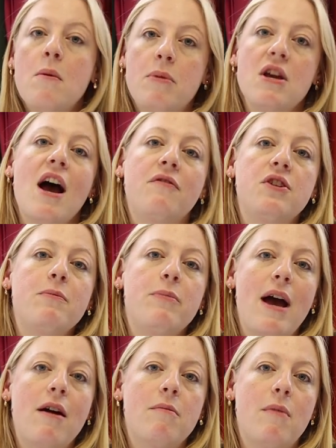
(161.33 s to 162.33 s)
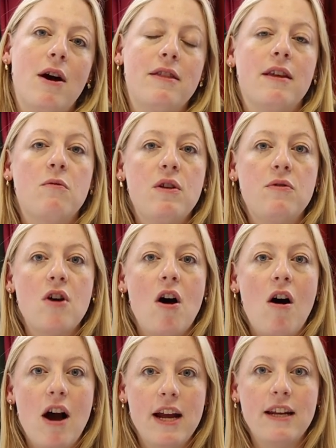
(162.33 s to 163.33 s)
but you have to bear in mind that with
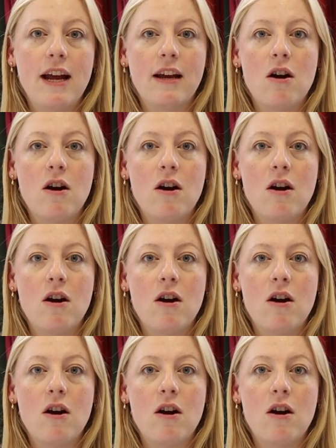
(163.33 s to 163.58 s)
ironing,